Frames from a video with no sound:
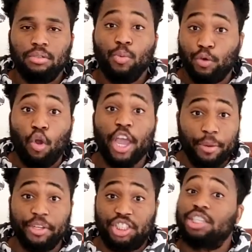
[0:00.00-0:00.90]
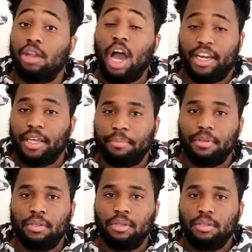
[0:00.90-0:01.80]
With Roy Hibbert still on him.
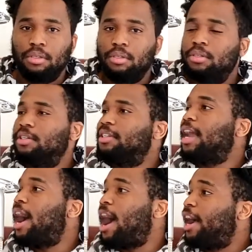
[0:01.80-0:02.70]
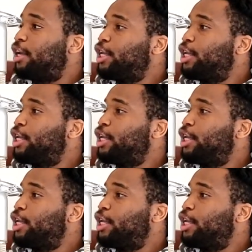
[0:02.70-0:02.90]
Nah.